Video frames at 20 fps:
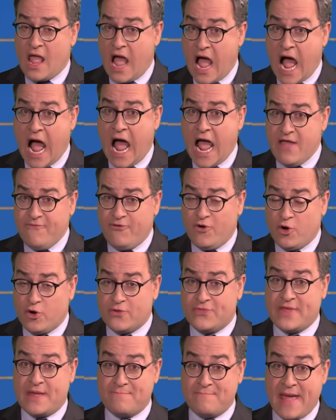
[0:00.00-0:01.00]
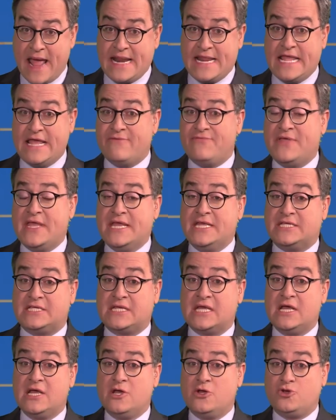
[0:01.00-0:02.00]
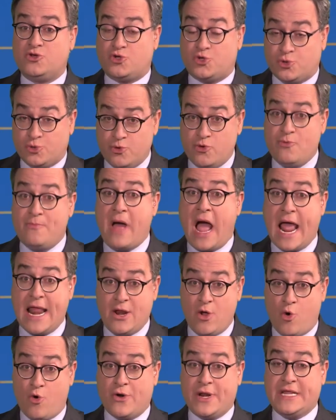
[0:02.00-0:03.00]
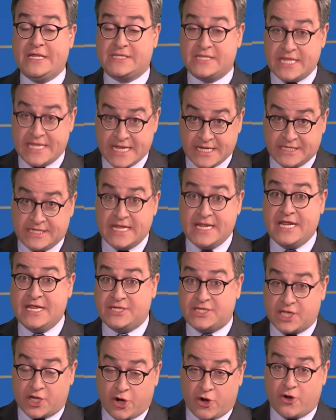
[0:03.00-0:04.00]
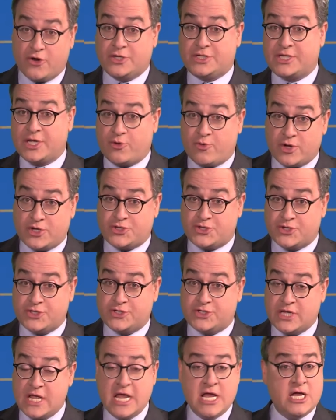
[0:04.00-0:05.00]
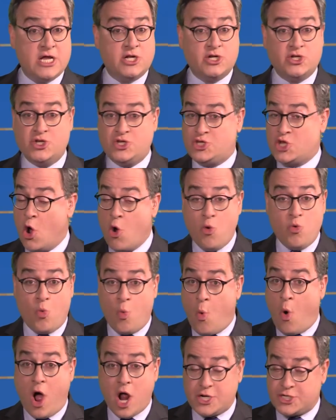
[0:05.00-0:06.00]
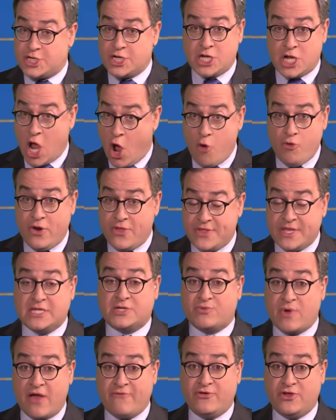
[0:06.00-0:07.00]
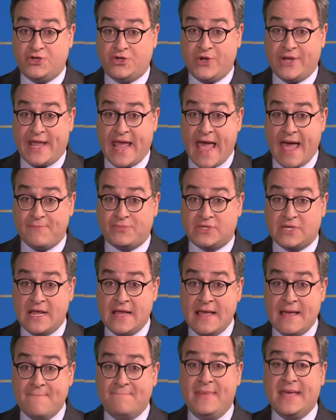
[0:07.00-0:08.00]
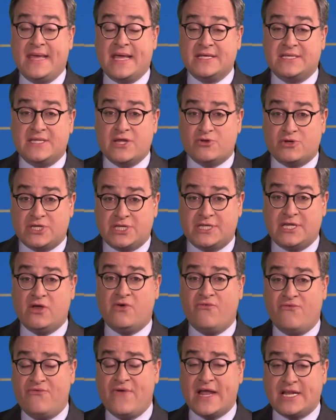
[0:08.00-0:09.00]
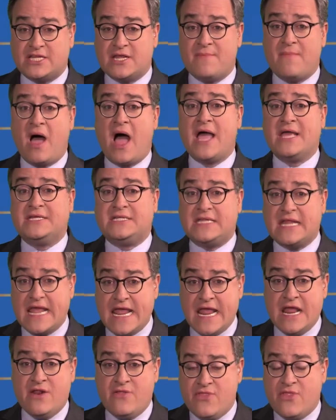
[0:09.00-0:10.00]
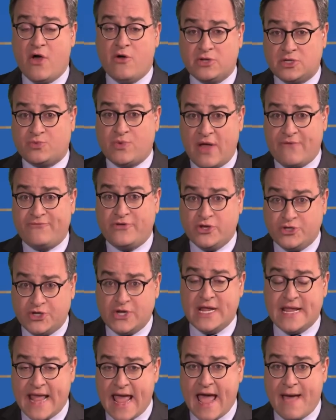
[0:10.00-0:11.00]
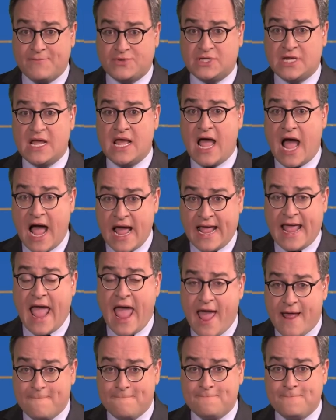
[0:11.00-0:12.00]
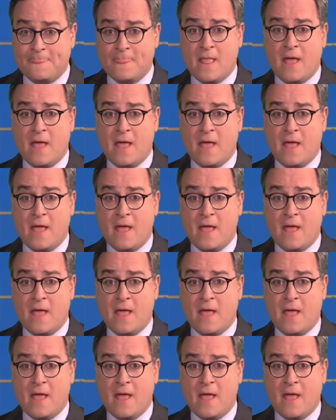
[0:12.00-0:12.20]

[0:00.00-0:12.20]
I've heard that many of these true minorities, the Yazidis, the Kurds, the Christians, don't want to go to these refugee camps because they're still victimized in those refugee camps, again,